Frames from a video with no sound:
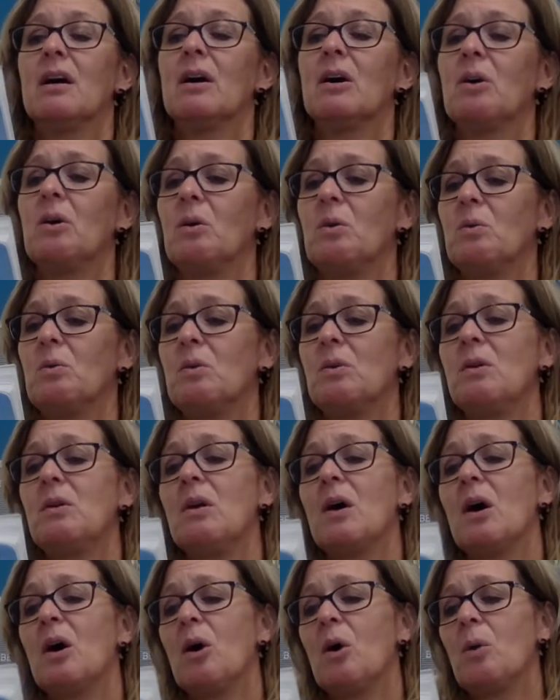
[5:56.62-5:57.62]
"Oh
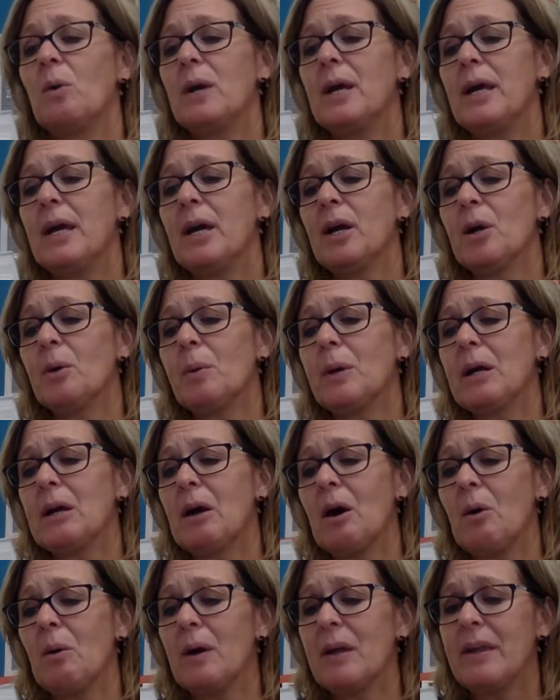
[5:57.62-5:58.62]
no, here we
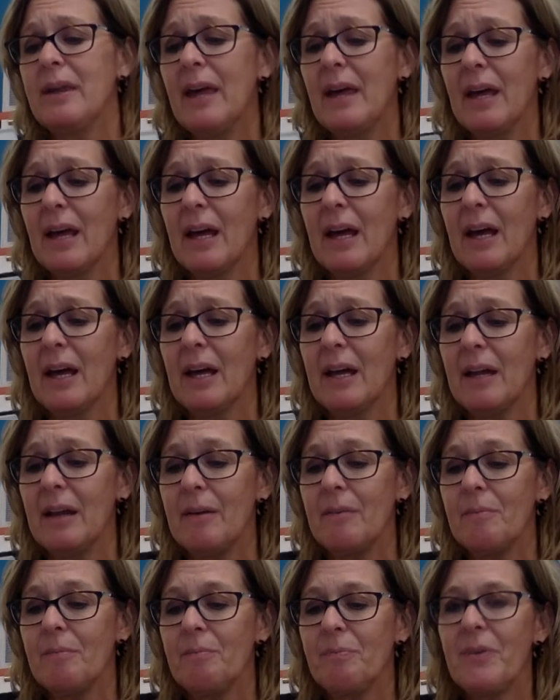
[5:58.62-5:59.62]
go
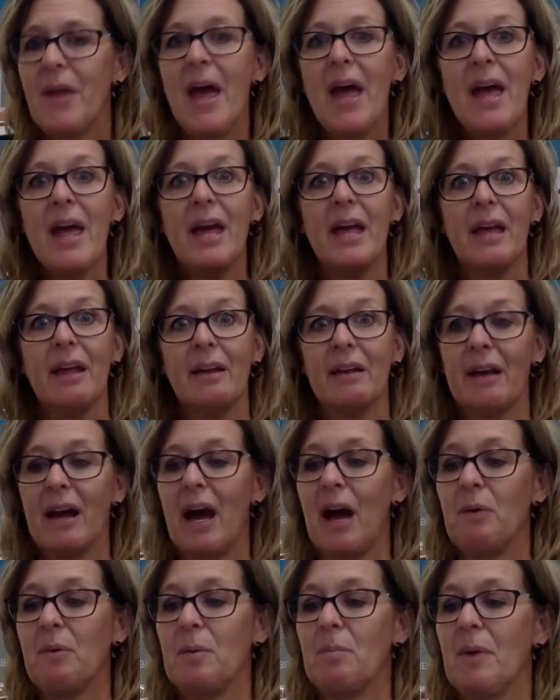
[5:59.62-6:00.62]
again." "Hey,"
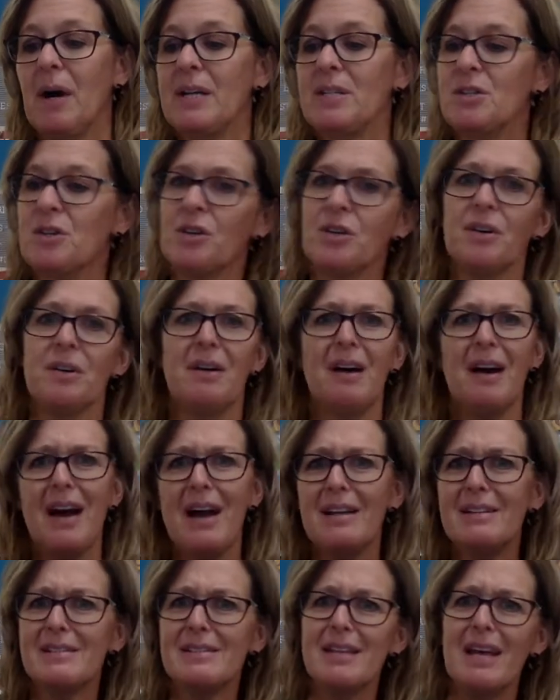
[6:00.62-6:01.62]
I reminded her,
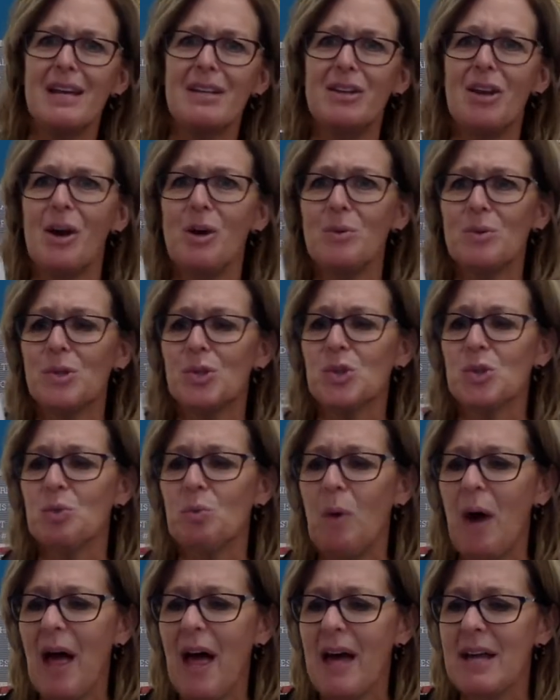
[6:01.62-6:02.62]
"I said no
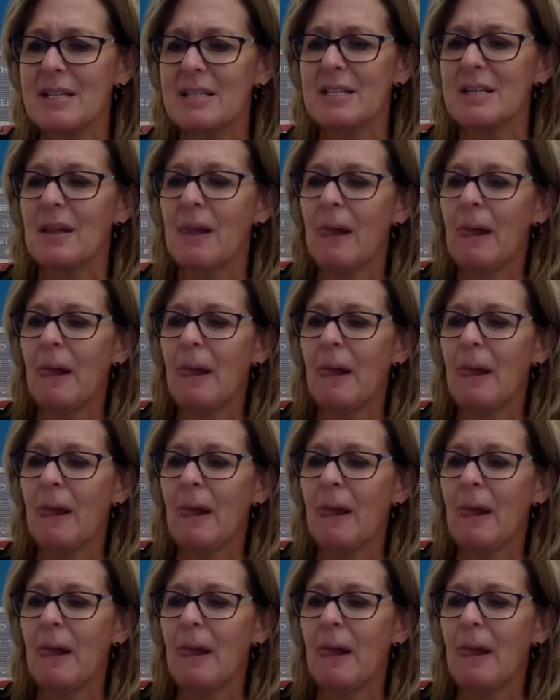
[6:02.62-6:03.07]
sweat."